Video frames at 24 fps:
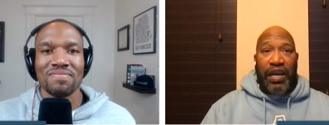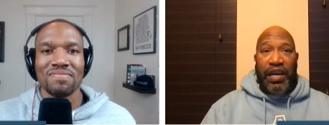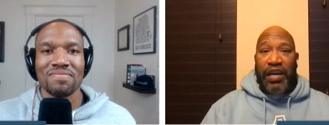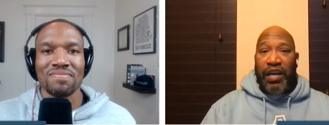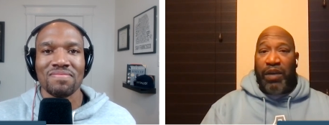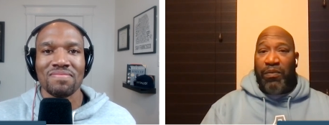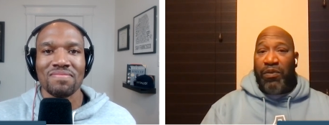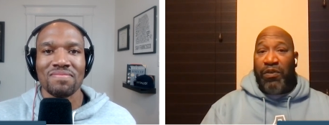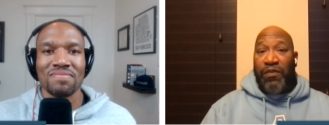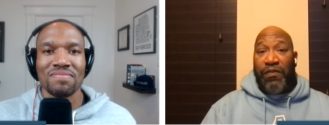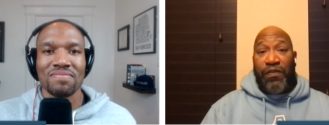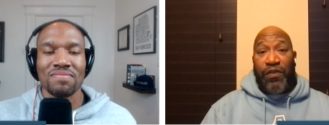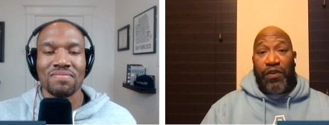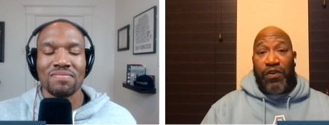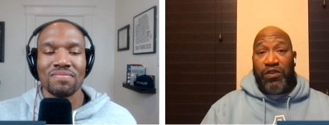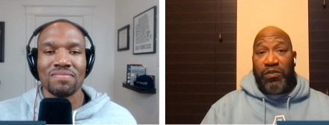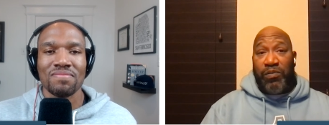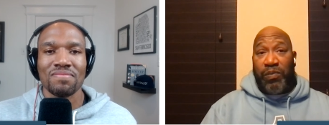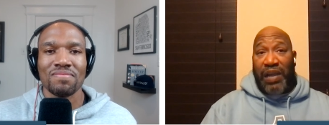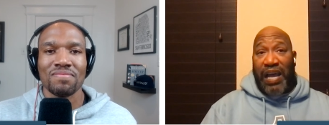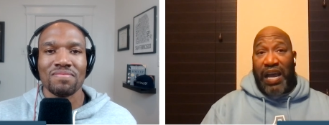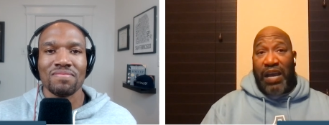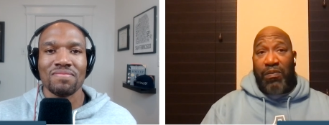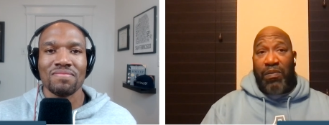Speaker 1: And I'm the
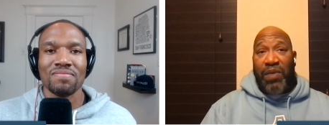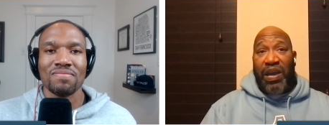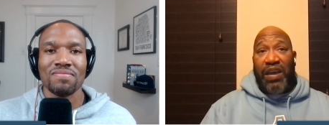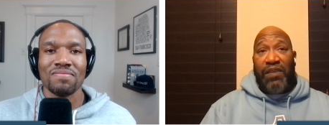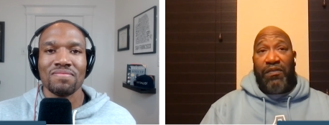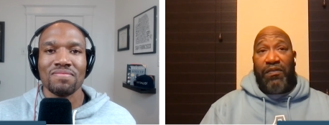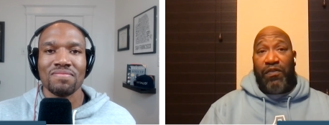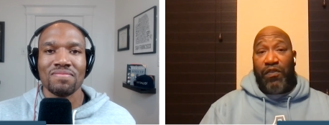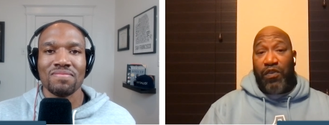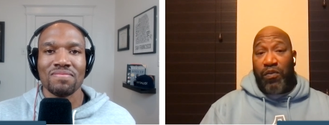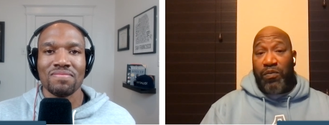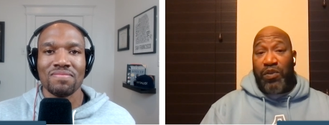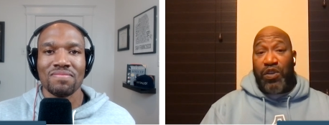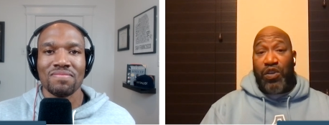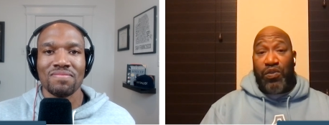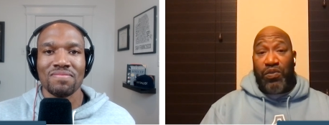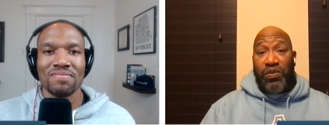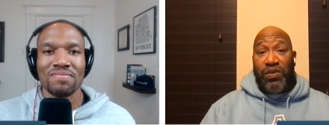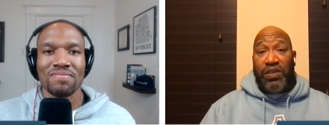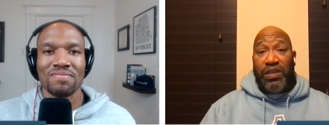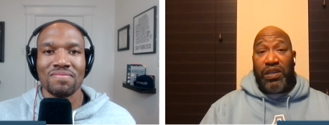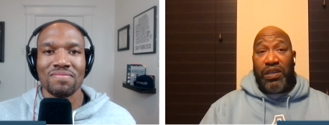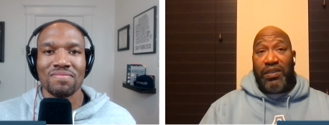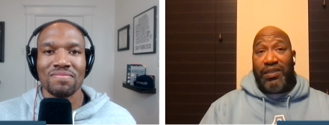first Black man from
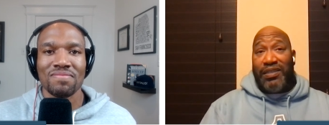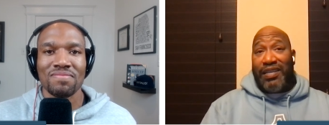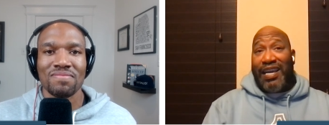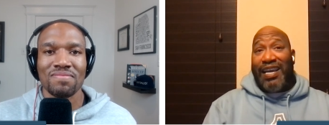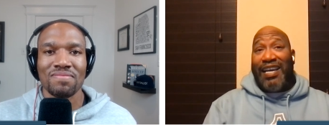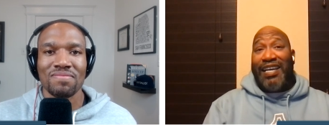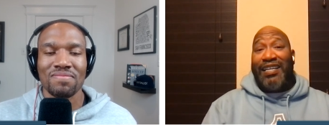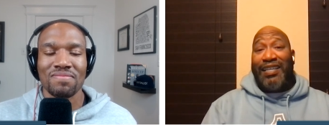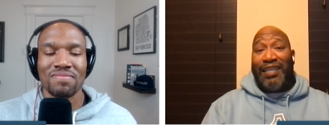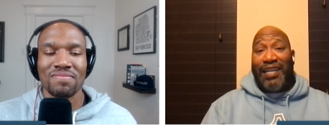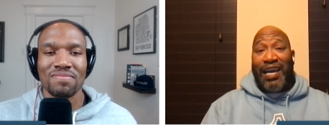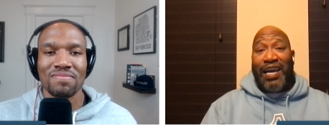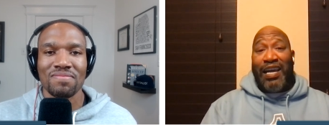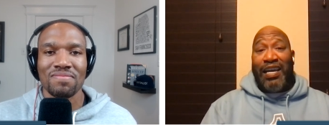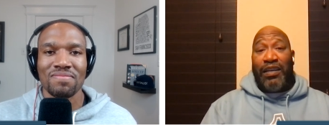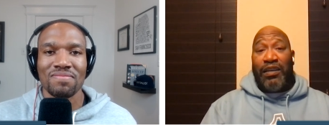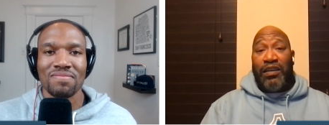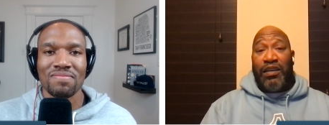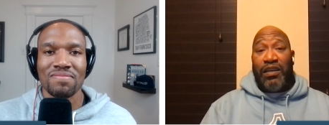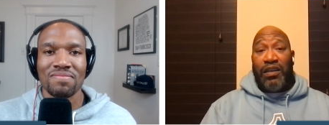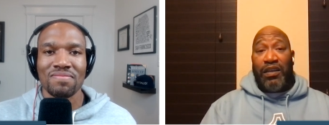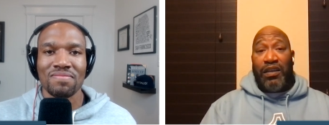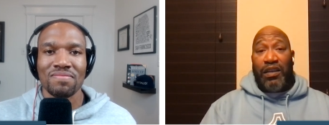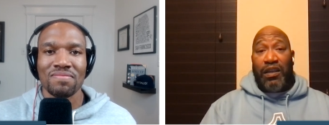Houston to
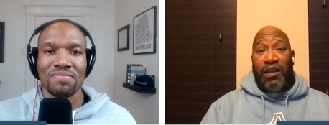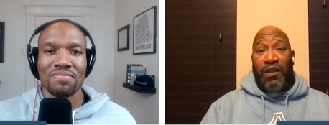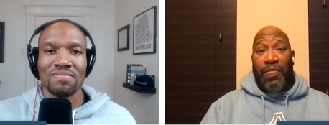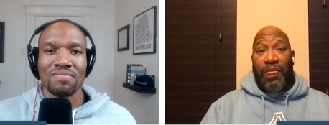headline